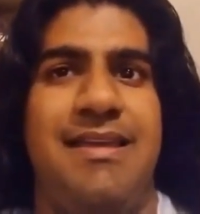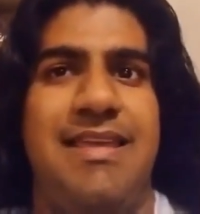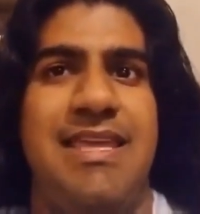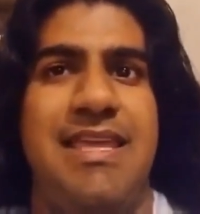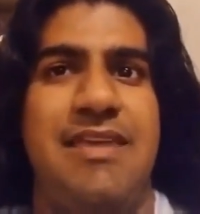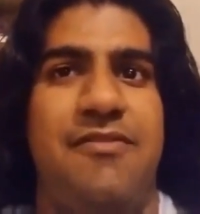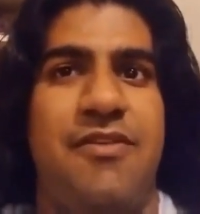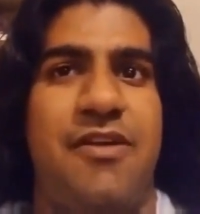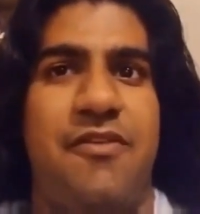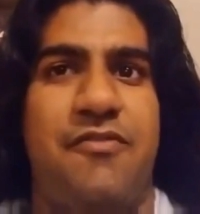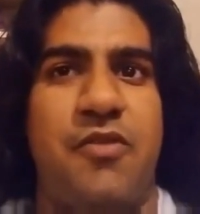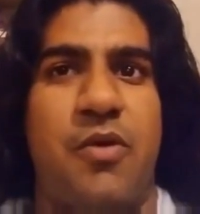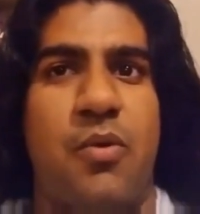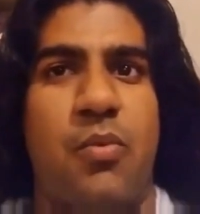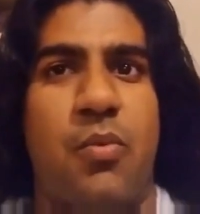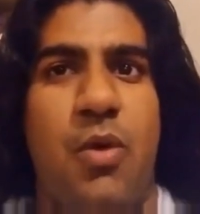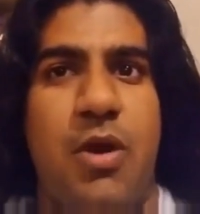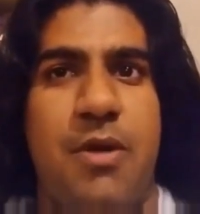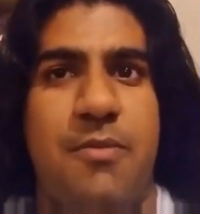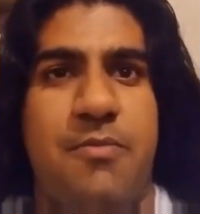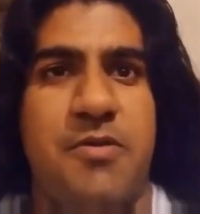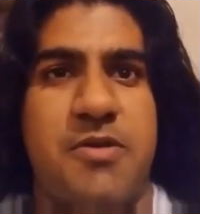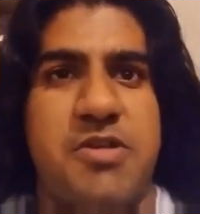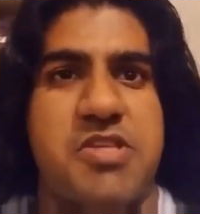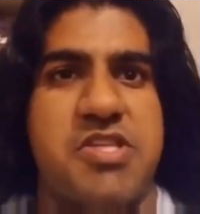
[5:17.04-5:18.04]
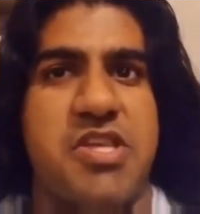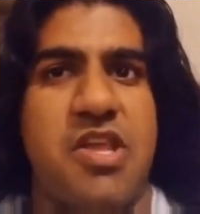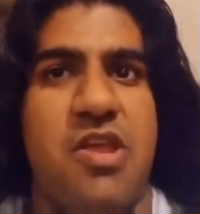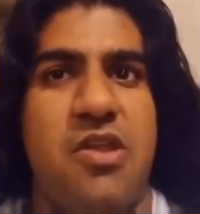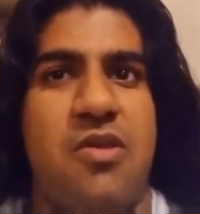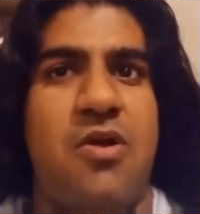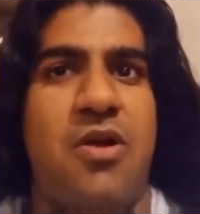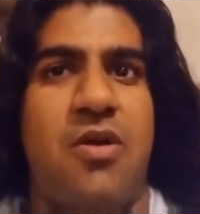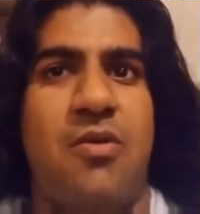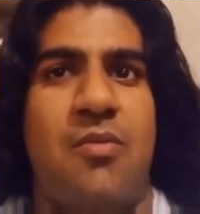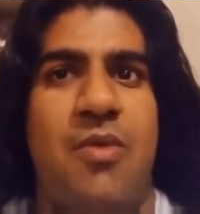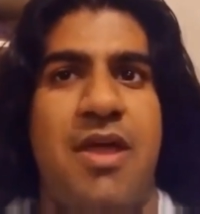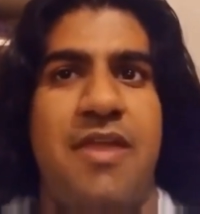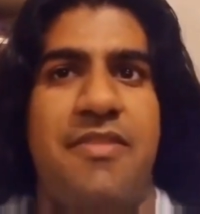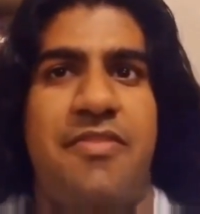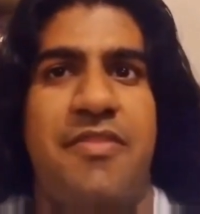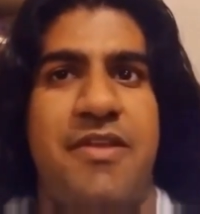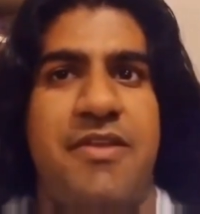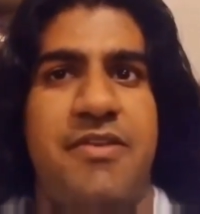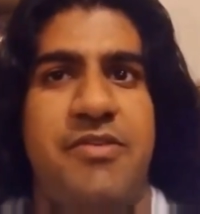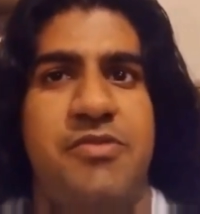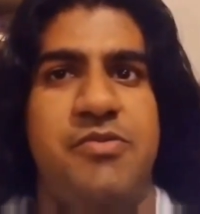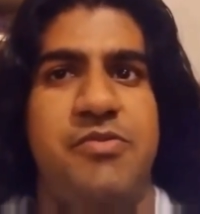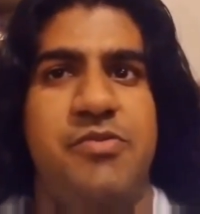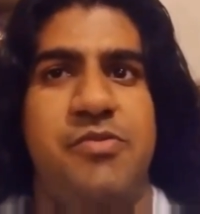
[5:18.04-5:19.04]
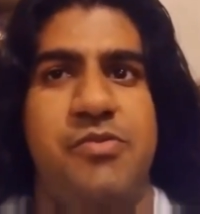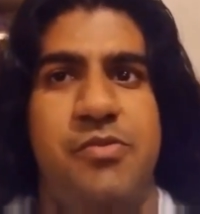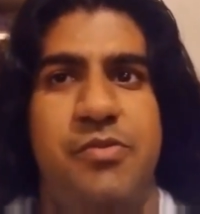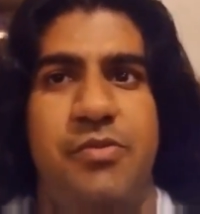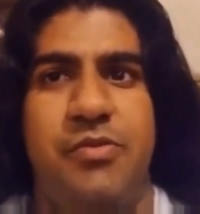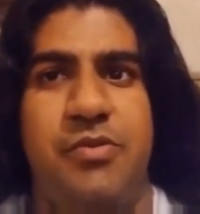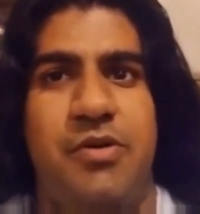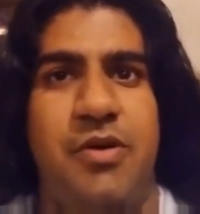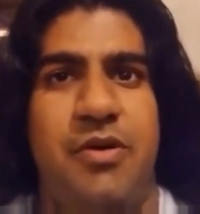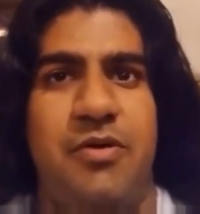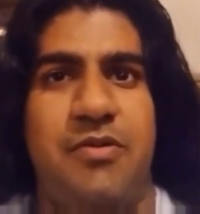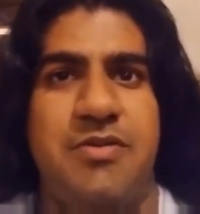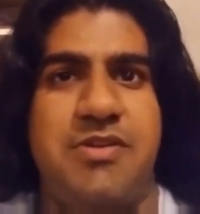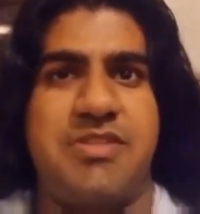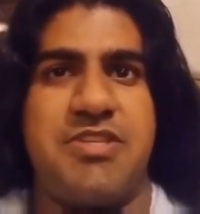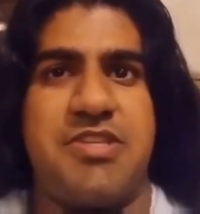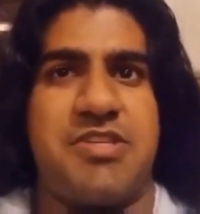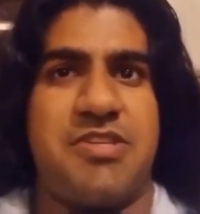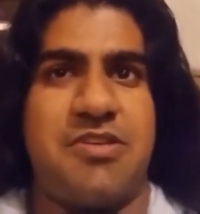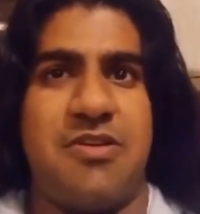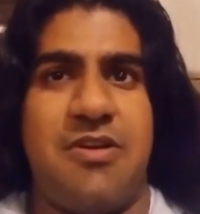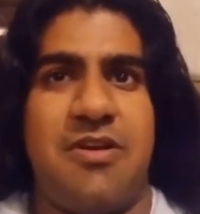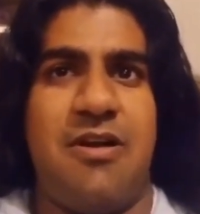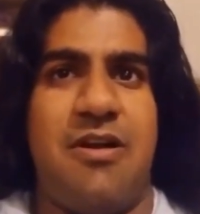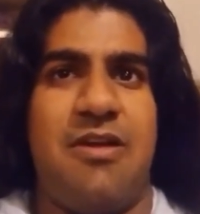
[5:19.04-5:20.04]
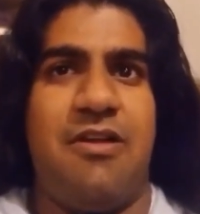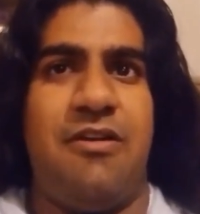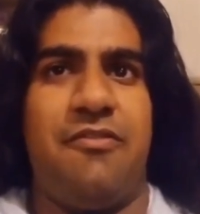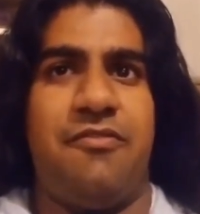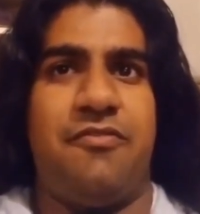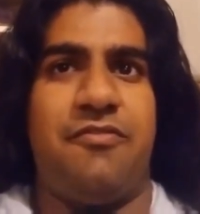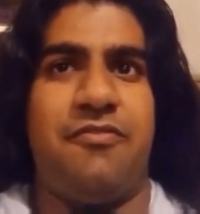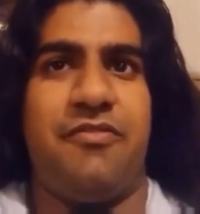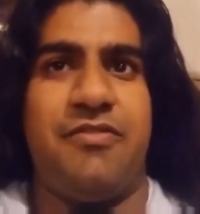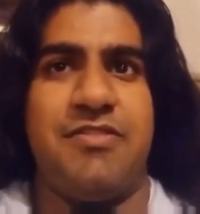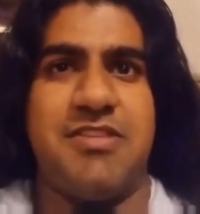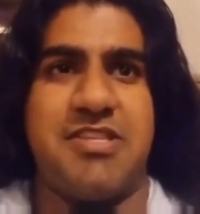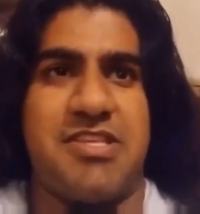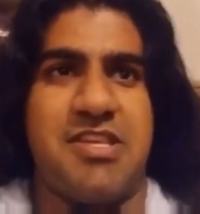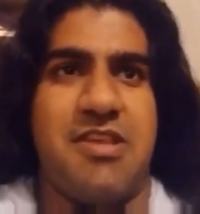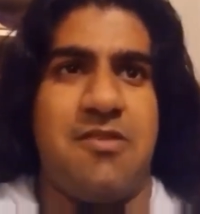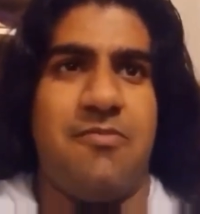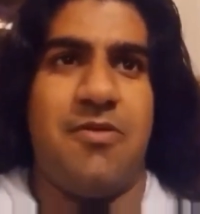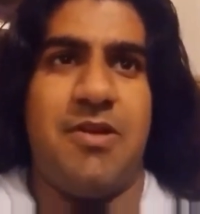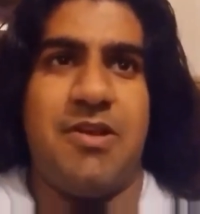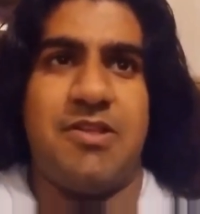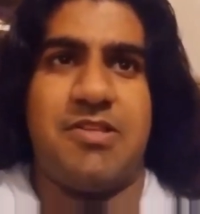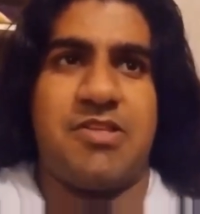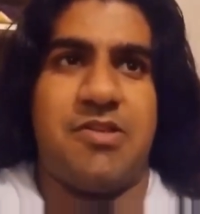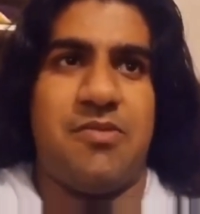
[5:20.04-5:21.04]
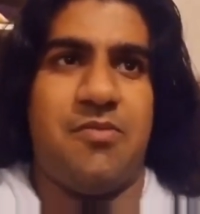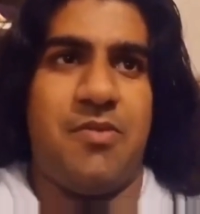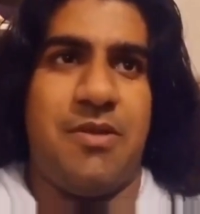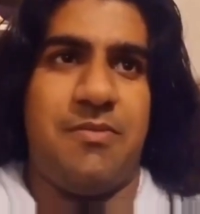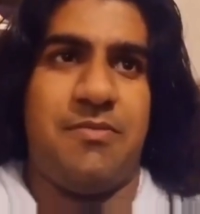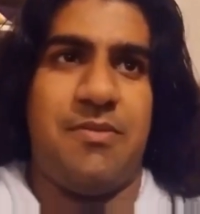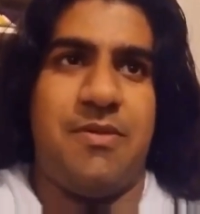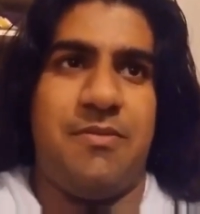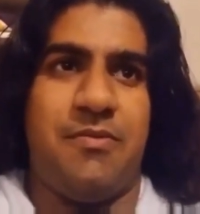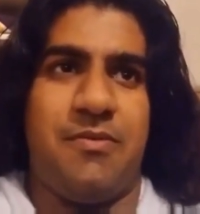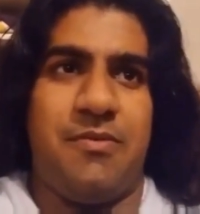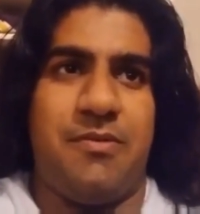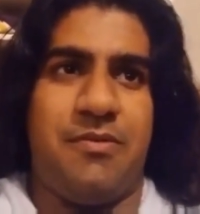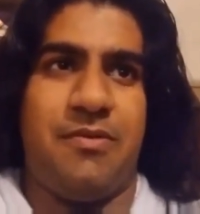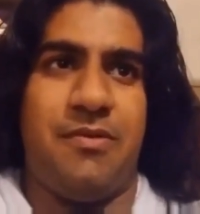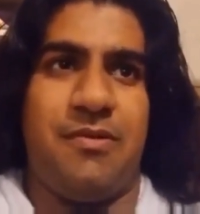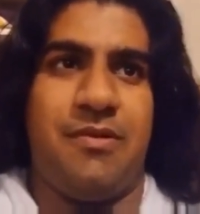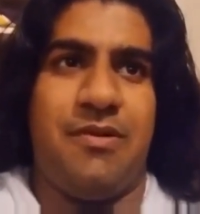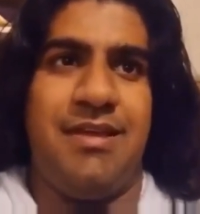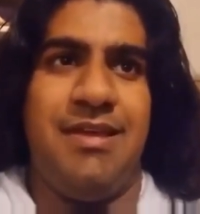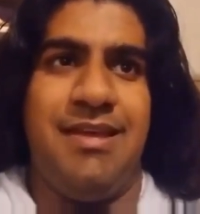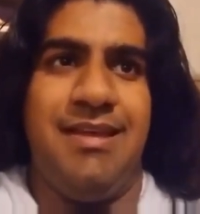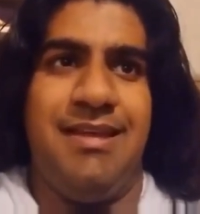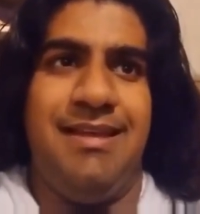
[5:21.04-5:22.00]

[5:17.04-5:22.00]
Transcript: even if you're 1% non-white, then you don't deserve the same rights that white people do.